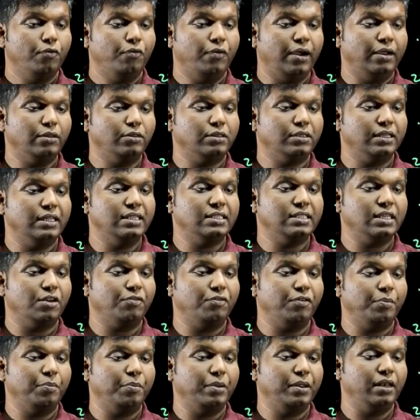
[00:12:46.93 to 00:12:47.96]
5 3s
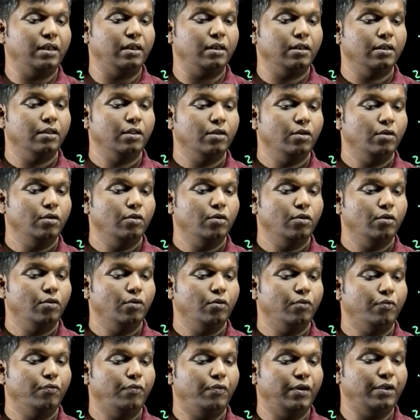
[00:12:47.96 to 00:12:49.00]
are 15.
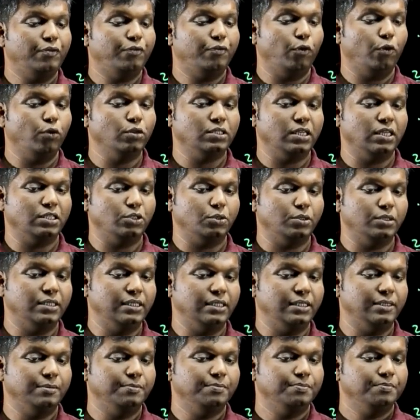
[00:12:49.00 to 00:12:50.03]
5 4s are
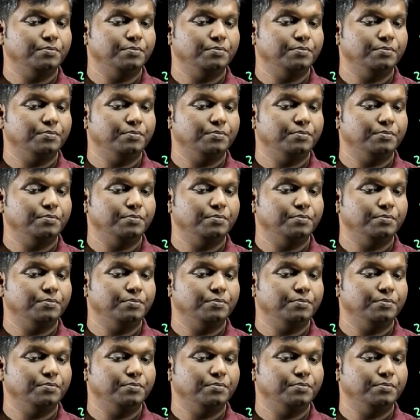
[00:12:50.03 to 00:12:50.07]
20.